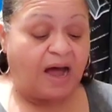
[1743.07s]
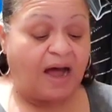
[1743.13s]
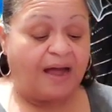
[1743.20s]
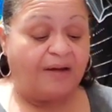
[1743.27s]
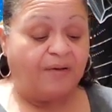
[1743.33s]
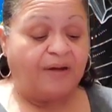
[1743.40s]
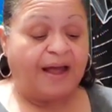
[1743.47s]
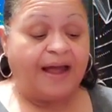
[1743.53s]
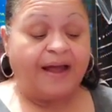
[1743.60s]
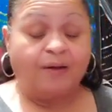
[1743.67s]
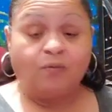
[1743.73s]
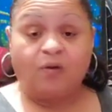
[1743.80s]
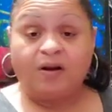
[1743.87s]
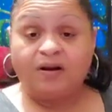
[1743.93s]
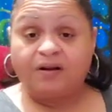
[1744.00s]
High, okay?
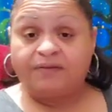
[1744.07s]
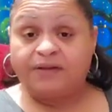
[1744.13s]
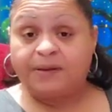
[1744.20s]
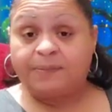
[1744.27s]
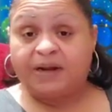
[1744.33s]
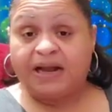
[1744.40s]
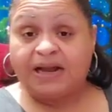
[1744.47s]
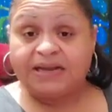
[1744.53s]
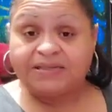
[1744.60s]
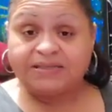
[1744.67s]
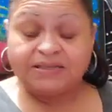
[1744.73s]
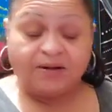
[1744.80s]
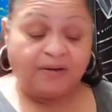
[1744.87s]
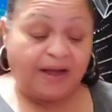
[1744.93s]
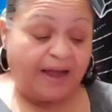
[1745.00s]
And wonderfully
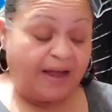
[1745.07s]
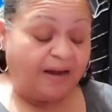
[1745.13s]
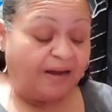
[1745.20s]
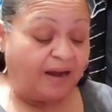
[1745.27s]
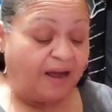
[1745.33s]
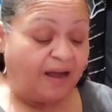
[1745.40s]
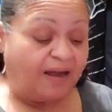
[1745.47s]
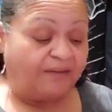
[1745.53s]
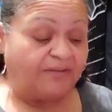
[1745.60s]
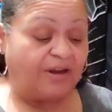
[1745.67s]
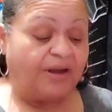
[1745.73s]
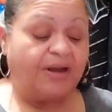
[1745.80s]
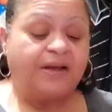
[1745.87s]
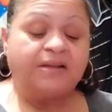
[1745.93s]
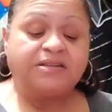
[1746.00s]
blessed, okay? And loved.
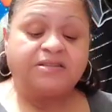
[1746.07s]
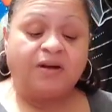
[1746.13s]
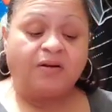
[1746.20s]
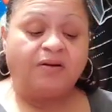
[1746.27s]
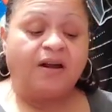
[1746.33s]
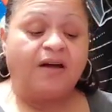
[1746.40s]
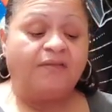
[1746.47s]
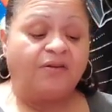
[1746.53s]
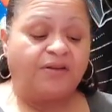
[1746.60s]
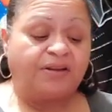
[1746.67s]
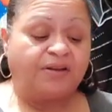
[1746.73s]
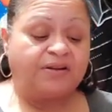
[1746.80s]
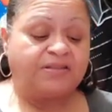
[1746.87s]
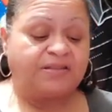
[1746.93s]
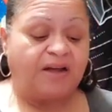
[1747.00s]
So love on
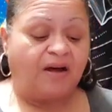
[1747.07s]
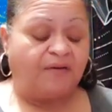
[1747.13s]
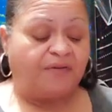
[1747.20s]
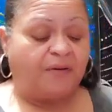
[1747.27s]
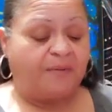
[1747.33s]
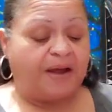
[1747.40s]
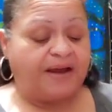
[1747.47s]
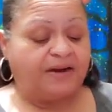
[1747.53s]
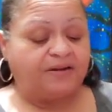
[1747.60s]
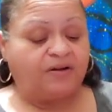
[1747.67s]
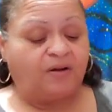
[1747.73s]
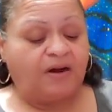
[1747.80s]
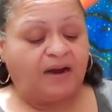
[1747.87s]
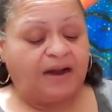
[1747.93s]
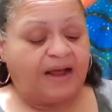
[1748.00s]
yourself, all right? And
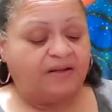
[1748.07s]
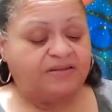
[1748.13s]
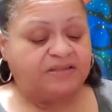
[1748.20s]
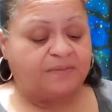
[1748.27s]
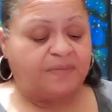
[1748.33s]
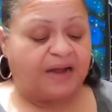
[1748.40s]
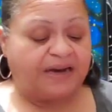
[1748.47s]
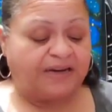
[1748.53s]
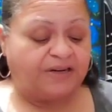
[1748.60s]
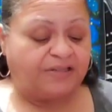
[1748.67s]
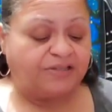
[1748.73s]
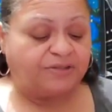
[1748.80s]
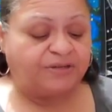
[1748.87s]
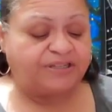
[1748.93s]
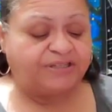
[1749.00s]
don't allow somebody
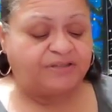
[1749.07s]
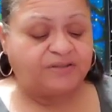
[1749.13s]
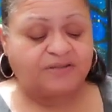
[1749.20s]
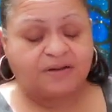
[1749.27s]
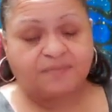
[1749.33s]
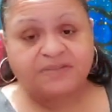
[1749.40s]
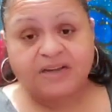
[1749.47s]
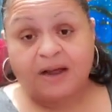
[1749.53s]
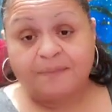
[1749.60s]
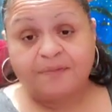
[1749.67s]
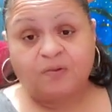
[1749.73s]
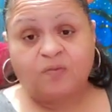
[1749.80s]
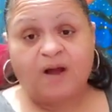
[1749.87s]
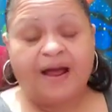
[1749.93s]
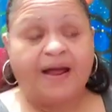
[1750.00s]
to treat you some type
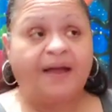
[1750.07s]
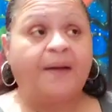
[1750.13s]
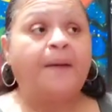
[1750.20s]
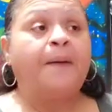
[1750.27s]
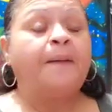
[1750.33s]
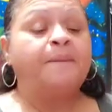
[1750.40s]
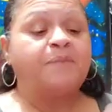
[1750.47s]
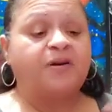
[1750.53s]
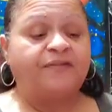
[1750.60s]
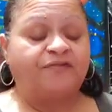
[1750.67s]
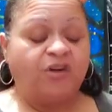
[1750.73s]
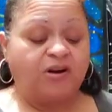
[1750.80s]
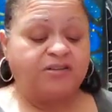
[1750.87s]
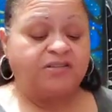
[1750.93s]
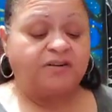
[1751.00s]
of way. But
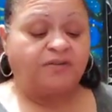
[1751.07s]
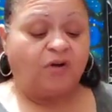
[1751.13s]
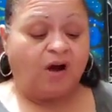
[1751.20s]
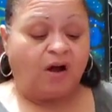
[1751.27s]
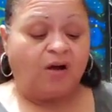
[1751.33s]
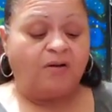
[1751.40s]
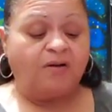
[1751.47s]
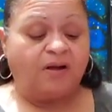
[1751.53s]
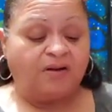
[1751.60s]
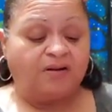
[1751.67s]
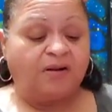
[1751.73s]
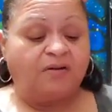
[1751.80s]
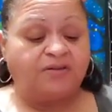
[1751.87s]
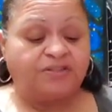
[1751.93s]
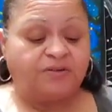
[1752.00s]
first of all,
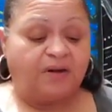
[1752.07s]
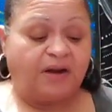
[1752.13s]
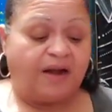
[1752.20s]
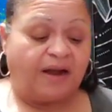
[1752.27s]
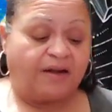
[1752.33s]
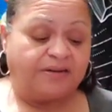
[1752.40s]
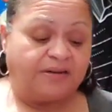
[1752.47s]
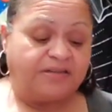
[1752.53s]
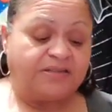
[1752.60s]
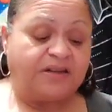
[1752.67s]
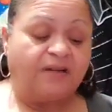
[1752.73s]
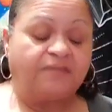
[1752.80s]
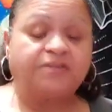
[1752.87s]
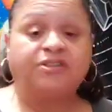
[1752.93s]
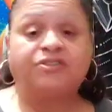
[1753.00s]
don't you allow
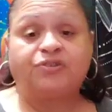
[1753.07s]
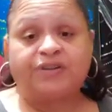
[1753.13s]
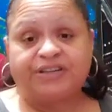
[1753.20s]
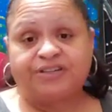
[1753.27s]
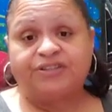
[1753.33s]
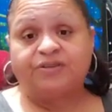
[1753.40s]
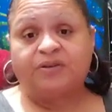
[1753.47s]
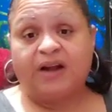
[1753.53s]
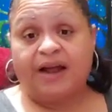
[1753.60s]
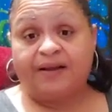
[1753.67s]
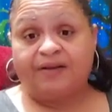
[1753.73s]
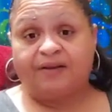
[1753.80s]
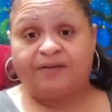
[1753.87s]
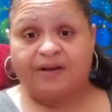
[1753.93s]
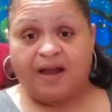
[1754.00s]
yourself to treat you
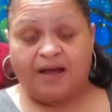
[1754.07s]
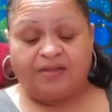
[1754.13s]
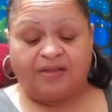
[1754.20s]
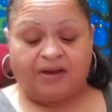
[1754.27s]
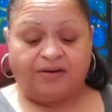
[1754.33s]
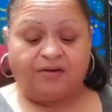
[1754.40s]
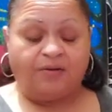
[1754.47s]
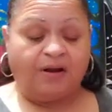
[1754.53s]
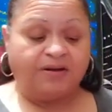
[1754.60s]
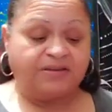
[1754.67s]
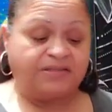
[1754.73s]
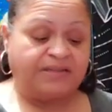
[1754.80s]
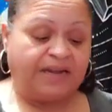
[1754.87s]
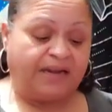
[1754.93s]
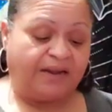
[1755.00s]
like you're nothing. You
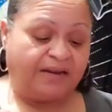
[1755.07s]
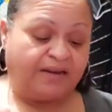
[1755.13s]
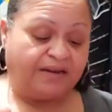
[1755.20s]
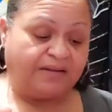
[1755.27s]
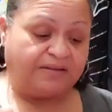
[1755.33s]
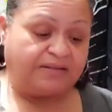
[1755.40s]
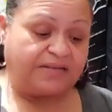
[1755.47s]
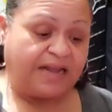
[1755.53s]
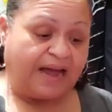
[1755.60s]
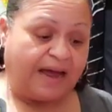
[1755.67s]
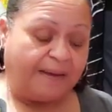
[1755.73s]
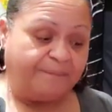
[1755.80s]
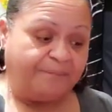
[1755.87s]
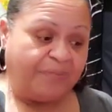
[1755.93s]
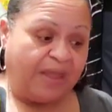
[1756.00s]
understand? There's
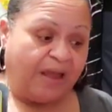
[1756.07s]
that.